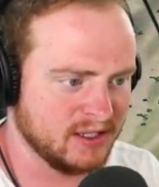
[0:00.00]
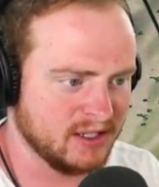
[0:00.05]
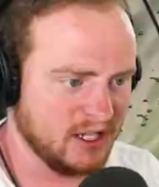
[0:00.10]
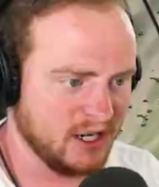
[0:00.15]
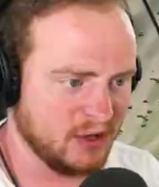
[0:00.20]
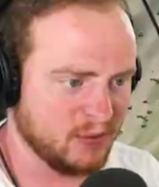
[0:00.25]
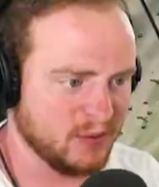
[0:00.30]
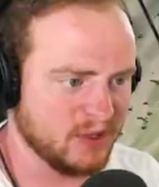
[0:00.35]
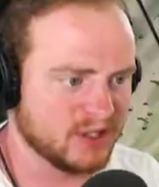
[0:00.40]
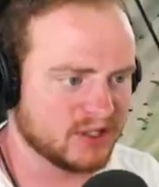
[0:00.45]

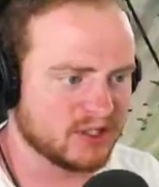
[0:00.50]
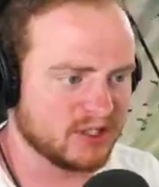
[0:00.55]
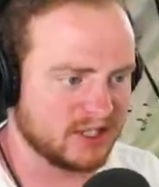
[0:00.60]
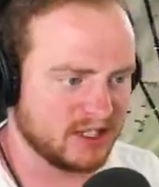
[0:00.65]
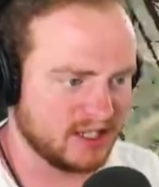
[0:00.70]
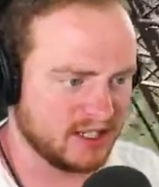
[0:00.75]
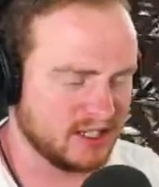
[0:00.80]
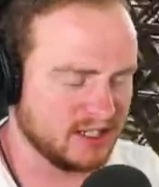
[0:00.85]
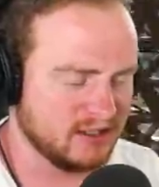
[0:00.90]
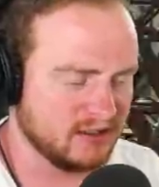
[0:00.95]

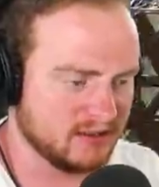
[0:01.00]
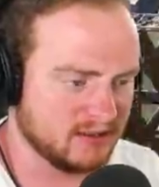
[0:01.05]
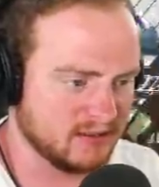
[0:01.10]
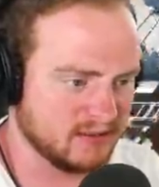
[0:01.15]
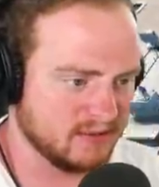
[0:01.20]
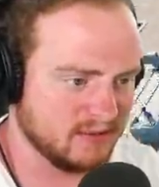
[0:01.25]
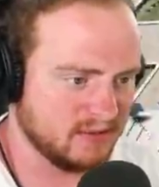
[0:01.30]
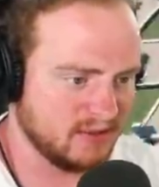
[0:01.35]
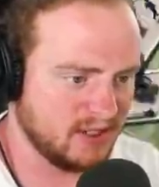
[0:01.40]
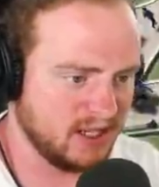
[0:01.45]
Originally,
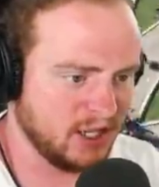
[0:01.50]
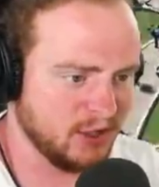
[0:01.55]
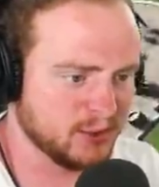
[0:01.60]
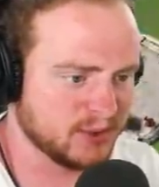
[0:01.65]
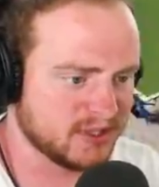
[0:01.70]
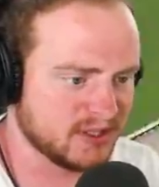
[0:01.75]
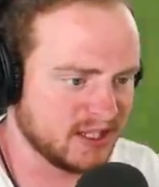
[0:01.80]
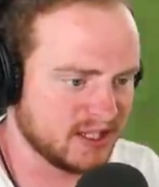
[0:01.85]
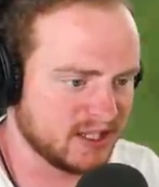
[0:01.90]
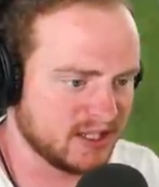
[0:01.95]
I
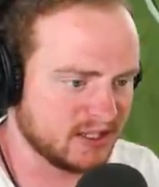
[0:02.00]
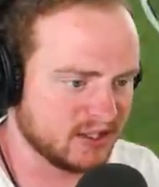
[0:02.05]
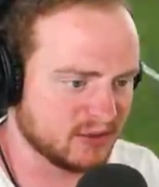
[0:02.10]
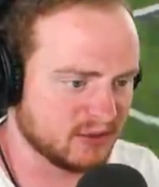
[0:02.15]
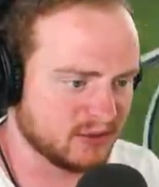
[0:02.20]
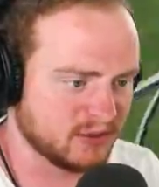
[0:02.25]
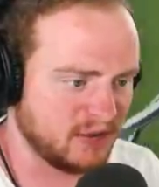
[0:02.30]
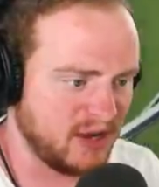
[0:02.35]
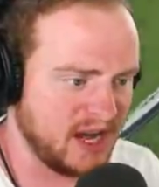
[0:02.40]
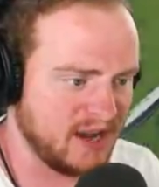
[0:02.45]
was thinking
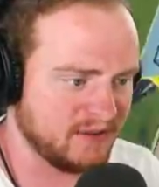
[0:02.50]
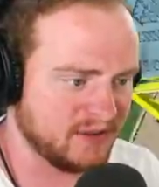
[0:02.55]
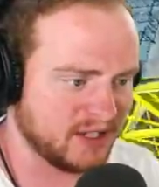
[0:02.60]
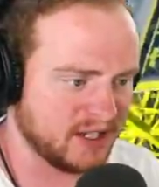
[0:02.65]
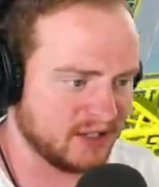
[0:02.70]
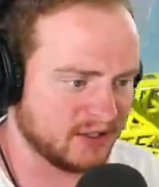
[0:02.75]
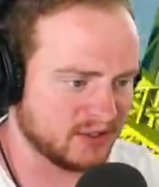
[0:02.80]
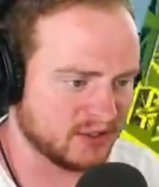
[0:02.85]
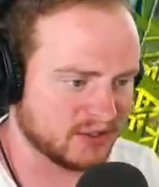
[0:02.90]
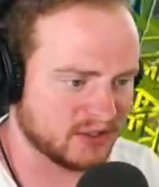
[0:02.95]
of having
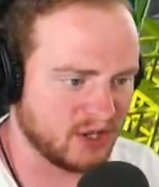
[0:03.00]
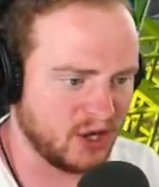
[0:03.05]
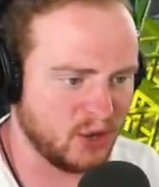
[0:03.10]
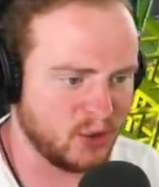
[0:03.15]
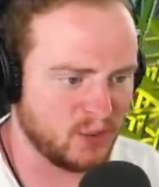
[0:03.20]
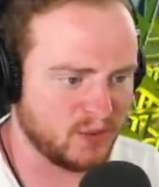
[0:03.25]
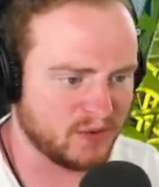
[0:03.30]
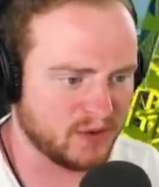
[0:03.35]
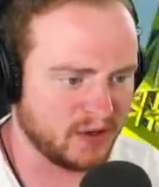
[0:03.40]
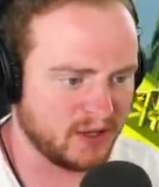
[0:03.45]
it just
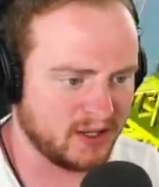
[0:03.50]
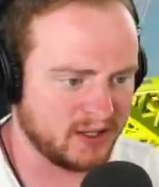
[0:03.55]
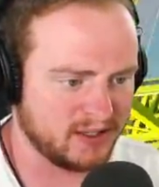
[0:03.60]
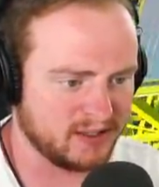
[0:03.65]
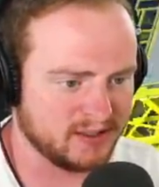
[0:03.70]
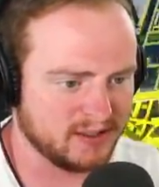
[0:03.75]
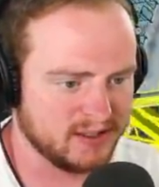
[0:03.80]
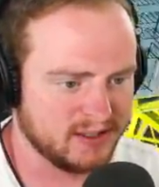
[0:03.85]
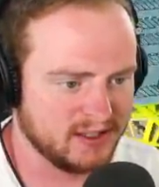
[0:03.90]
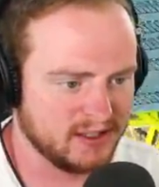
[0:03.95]

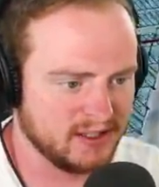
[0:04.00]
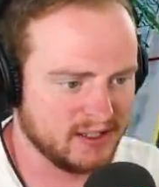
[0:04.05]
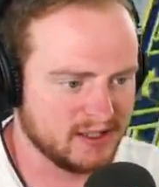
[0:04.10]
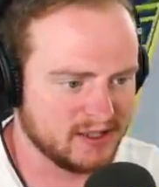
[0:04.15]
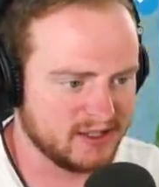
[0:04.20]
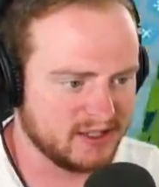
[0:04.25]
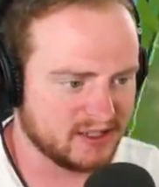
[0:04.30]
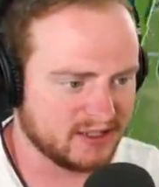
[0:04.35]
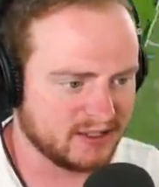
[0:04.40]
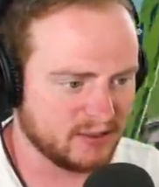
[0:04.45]
over
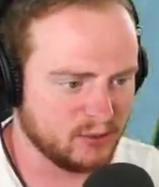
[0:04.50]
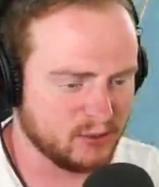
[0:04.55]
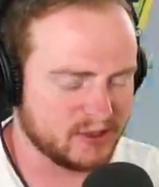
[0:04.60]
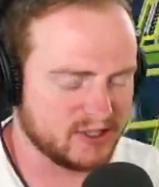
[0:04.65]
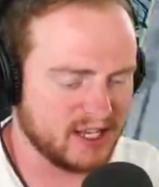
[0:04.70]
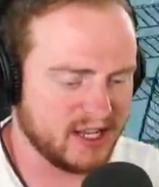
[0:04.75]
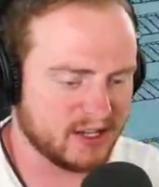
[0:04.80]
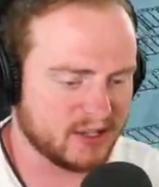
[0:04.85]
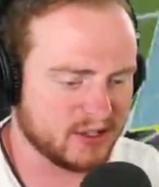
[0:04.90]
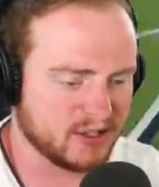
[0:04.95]
this little
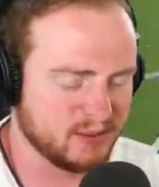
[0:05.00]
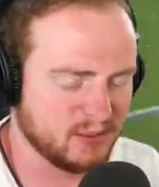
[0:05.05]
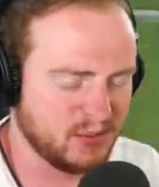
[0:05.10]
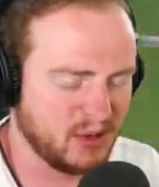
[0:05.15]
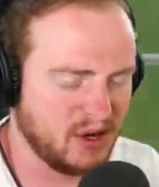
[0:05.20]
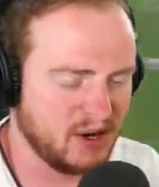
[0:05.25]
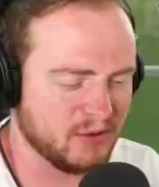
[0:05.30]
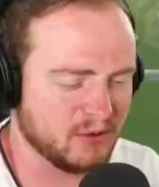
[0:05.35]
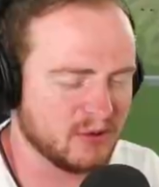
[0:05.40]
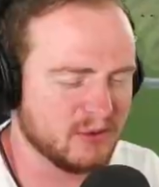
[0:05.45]
section,
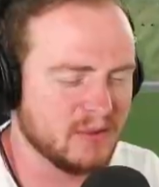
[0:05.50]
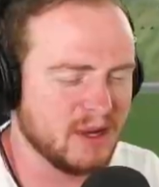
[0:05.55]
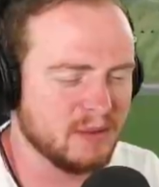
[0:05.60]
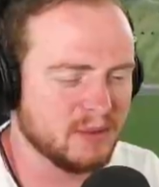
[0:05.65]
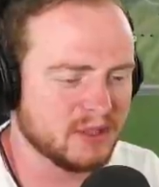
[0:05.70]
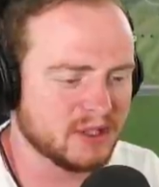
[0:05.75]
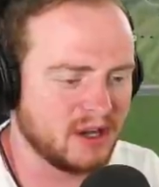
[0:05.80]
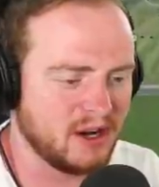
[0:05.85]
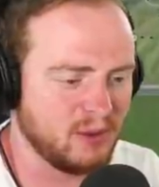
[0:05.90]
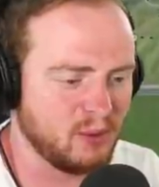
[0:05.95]
but I
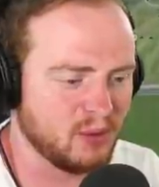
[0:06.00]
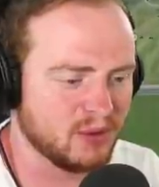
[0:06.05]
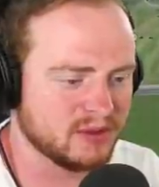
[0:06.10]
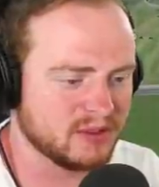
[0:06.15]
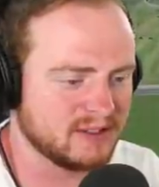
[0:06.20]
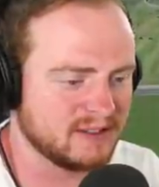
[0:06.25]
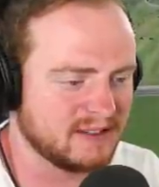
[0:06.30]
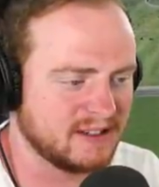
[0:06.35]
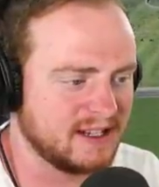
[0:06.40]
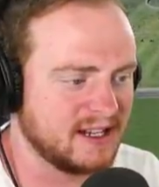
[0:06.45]
remembered I
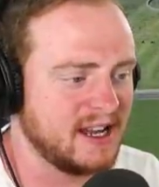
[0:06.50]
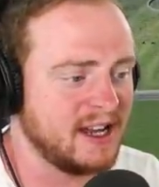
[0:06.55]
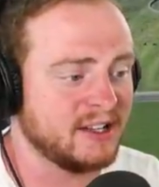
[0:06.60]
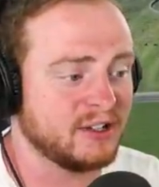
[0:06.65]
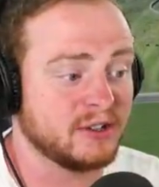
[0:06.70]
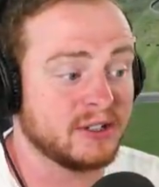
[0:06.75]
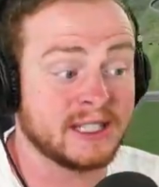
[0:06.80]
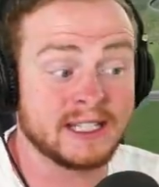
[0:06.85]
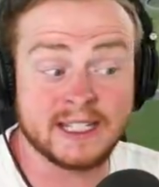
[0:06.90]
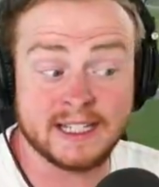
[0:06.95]
wanted it and
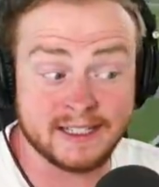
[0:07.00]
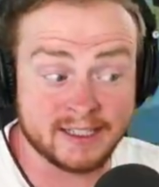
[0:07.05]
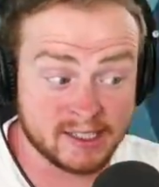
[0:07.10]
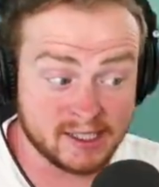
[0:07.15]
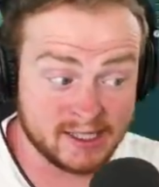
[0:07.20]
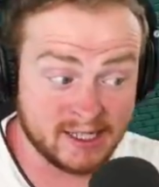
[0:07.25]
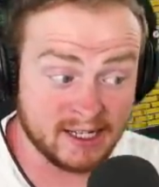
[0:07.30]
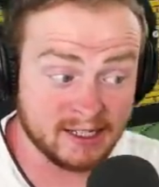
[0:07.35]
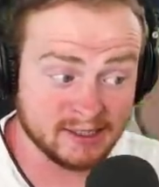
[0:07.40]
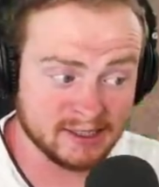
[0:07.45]
I
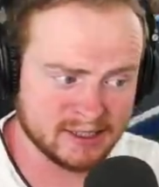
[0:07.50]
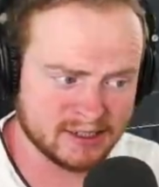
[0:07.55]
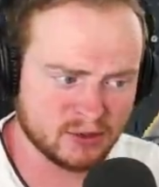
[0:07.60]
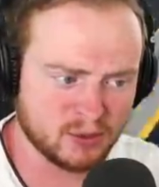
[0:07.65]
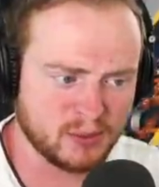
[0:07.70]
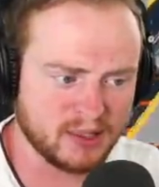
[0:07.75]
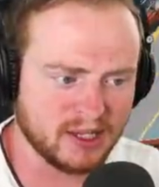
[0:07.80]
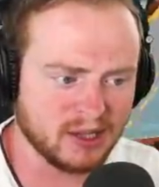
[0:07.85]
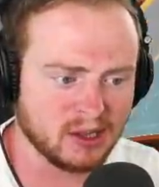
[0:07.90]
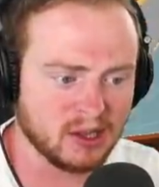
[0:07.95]
needed it a little
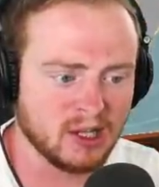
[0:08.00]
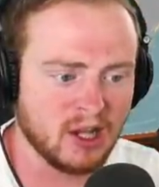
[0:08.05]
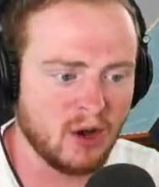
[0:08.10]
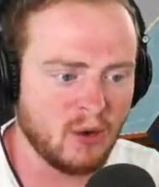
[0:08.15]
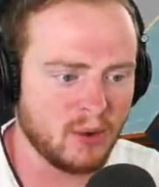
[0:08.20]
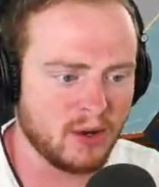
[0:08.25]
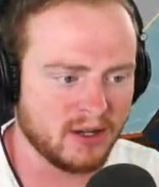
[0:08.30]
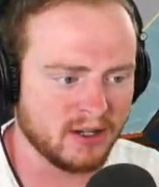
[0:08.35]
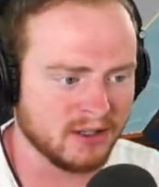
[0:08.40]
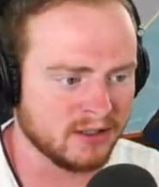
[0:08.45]
bit
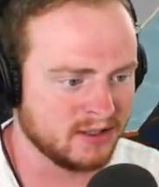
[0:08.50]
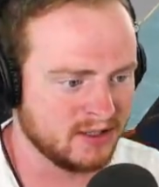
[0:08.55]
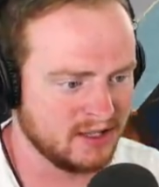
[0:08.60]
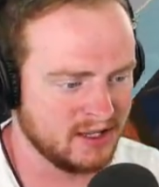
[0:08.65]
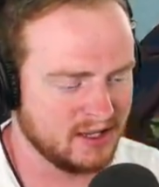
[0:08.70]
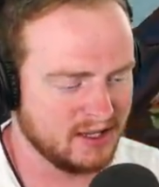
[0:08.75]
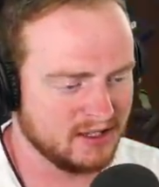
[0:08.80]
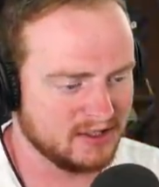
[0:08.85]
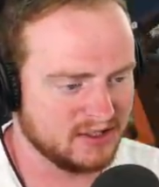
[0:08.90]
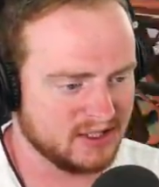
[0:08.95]
lower
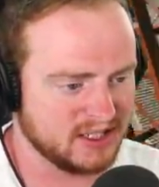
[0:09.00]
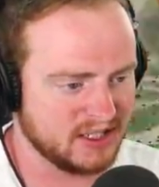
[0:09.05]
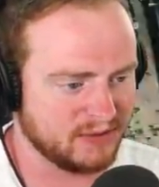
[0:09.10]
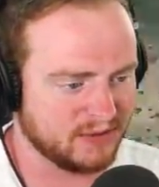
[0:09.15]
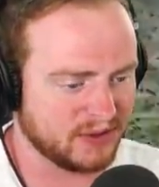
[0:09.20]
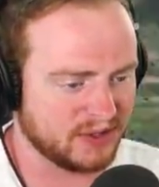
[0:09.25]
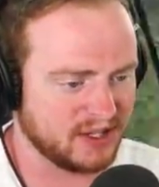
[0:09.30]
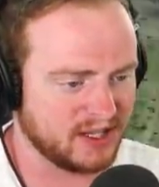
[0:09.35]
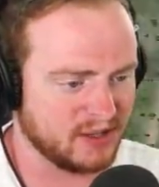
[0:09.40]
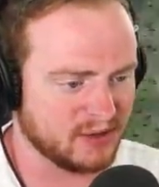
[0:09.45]
than
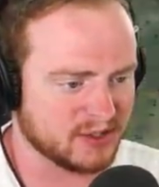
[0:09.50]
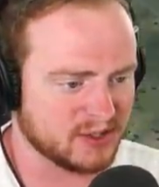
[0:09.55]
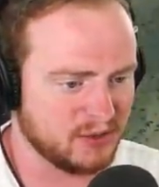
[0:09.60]
everything else.